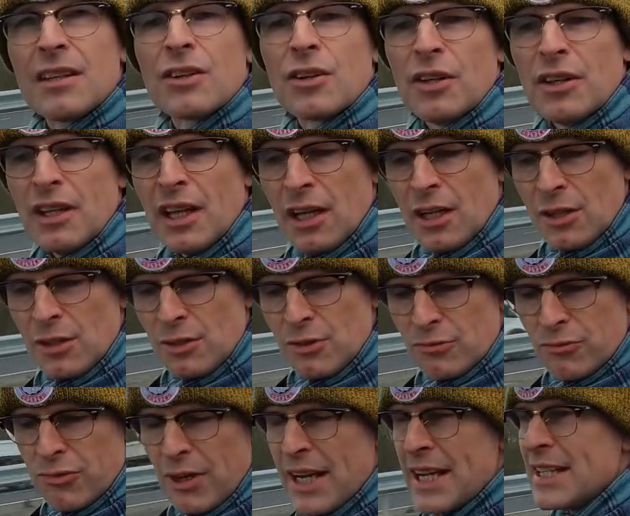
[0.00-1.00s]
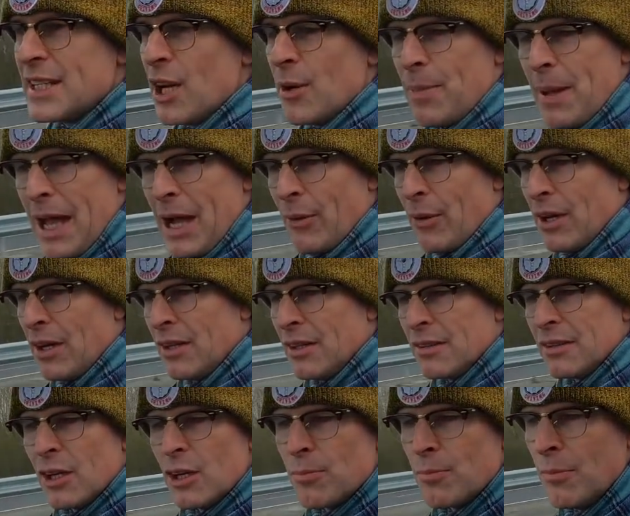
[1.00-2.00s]
Got no radio power,
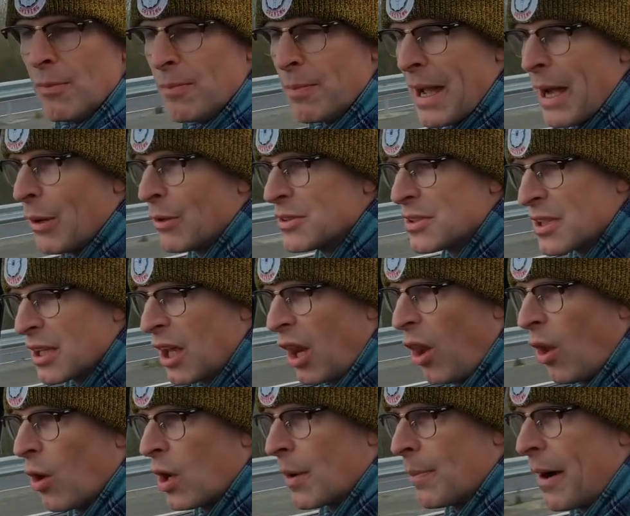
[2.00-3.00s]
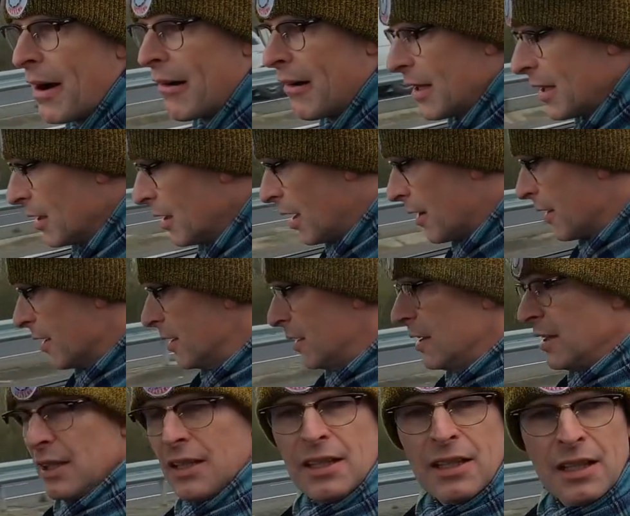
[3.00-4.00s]
no power to the clock apparently either.
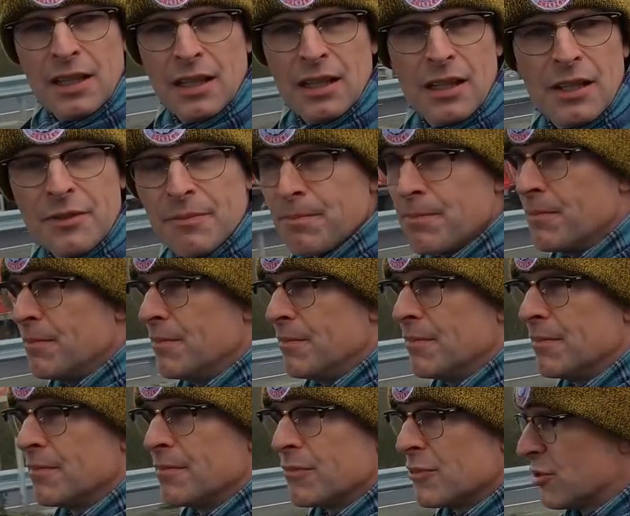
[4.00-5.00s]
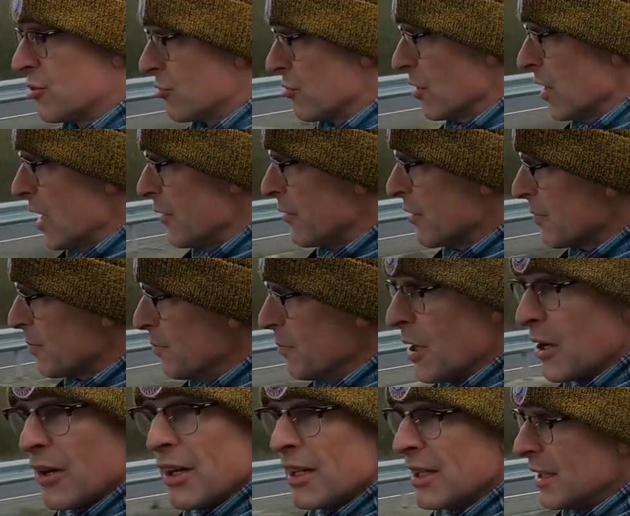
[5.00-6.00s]
The driver's
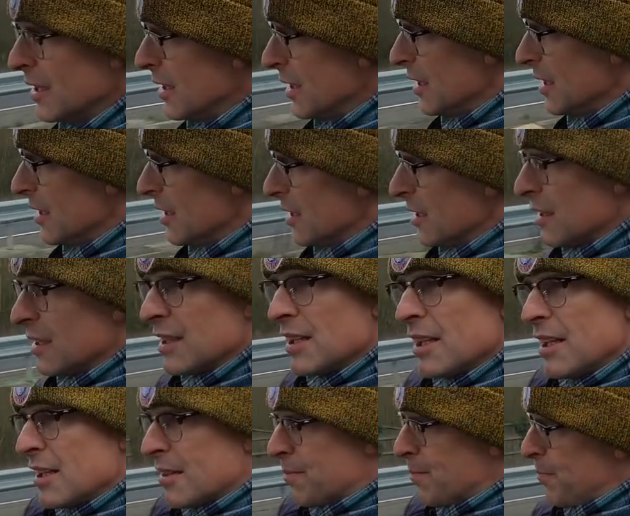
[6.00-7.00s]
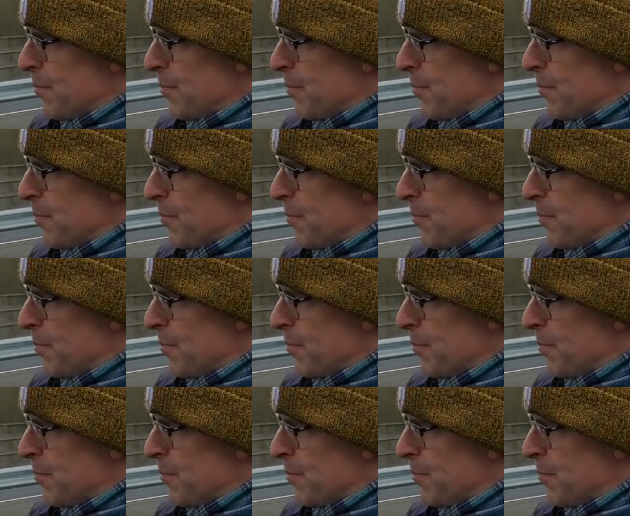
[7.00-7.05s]
mirror is